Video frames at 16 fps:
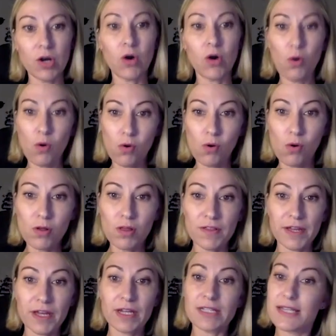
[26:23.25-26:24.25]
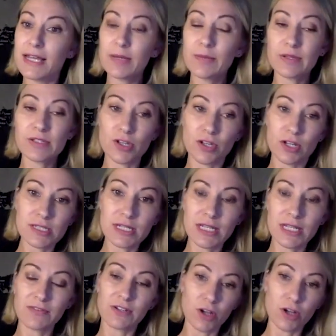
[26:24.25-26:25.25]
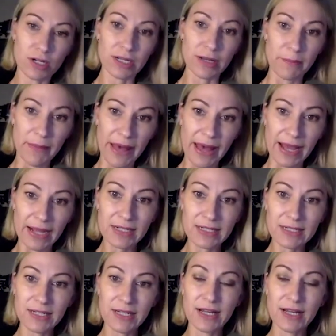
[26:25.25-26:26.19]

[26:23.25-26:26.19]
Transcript: or they're going to take a maternity leave and not come back.